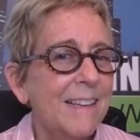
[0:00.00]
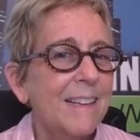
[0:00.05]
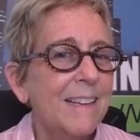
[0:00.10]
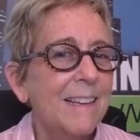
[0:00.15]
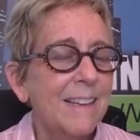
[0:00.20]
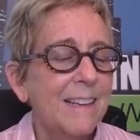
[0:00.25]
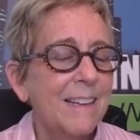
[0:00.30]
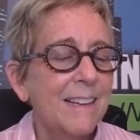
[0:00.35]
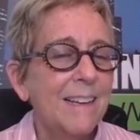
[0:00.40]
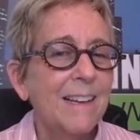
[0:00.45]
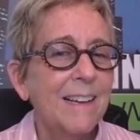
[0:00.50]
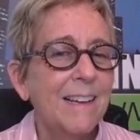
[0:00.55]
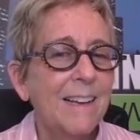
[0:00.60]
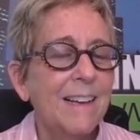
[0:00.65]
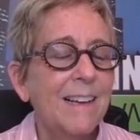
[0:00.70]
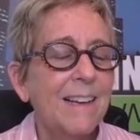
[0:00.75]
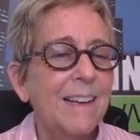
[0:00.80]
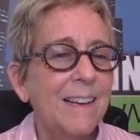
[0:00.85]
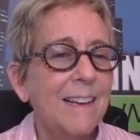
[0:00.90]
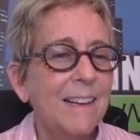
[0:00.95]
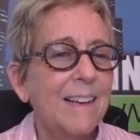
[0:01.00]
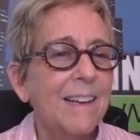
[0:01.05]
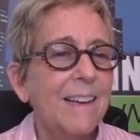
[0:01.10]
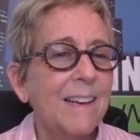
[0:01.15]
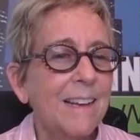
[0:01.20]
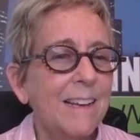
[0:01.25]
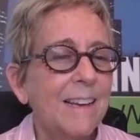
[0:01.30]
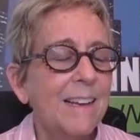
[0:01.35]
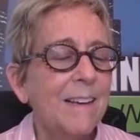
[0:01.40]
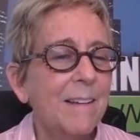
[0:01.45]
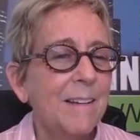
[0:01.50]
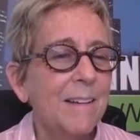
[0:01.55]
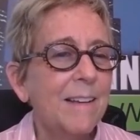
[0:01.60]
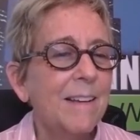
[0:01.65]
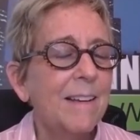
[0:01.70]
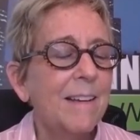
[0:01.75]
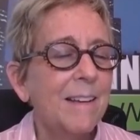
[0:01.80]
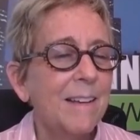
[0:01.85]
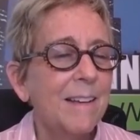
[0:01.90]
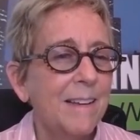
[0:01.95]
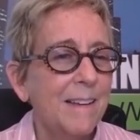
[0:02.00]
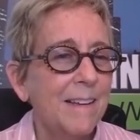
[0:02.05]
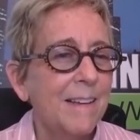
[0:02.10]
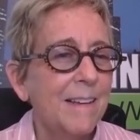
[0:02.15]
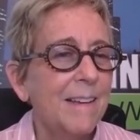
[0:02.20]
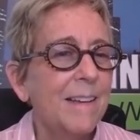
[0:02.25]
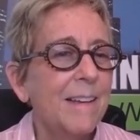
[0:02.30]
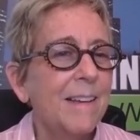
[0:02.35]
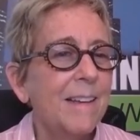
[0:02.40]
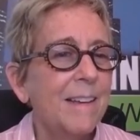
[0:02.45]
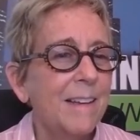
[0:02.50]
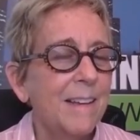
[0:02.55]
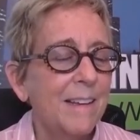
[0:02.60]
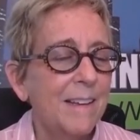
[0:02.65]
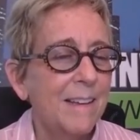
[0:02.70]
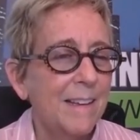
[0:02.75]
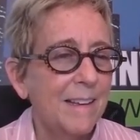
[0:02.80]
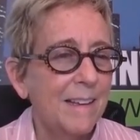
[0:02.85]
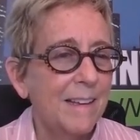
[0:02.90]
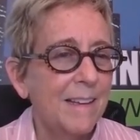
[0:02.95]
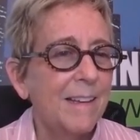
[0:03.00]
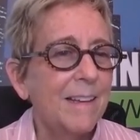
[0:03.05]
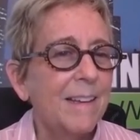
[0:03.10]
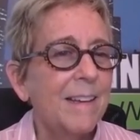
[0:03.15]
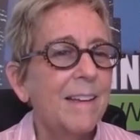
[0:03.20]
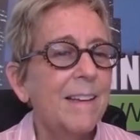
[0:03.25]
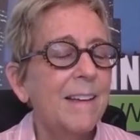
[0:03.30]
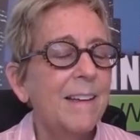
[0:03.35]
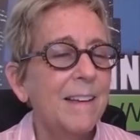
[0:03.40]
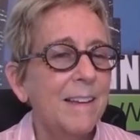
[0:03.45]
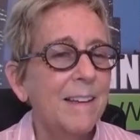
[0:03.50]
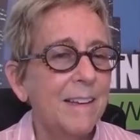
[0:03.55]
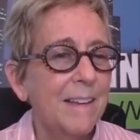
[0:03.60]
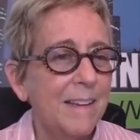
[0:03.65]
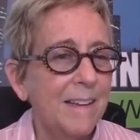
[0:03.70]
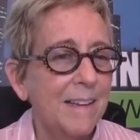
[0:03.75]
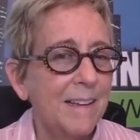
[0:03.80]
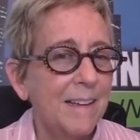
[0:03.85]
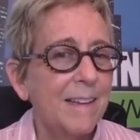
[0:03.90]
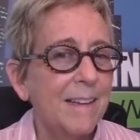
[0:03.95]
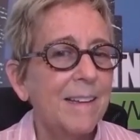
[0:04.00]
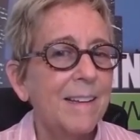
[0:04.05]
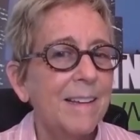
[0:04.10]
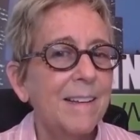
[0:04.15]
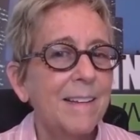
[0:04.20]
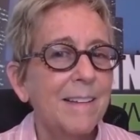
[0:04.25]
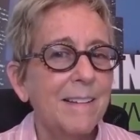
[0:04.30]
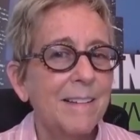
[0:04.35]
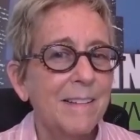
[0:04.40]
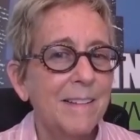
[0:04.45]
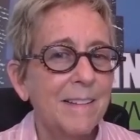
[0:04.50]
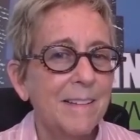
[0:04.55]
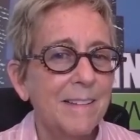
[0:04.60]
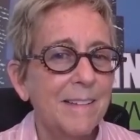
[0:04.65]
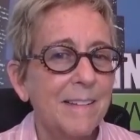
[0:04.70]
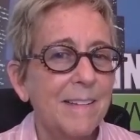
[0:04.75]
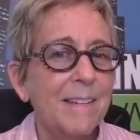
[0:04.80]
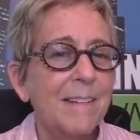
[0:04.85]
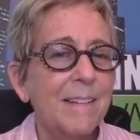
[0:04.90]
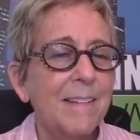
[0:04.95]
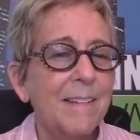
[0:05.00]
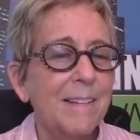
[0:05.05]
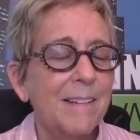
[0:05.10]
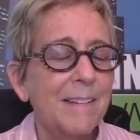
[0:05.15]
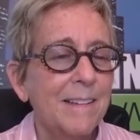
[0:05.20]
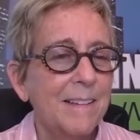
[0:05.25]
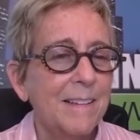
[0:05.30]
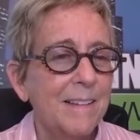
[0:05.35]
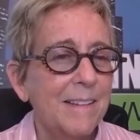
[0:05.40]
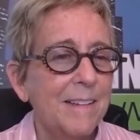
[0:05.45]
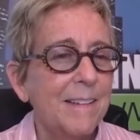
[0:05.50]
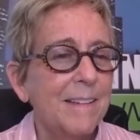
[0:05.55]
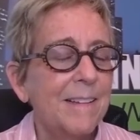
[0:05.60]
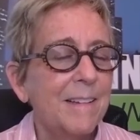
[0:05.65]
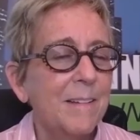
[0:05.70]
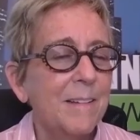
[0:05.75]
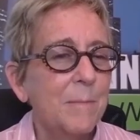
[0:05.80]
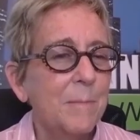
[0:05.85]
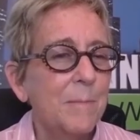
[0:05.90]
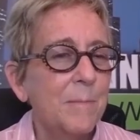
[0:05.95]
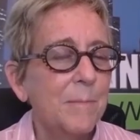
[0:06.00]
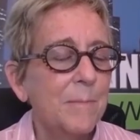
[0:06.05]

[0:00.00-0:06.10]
No words are spoken by the person on screen.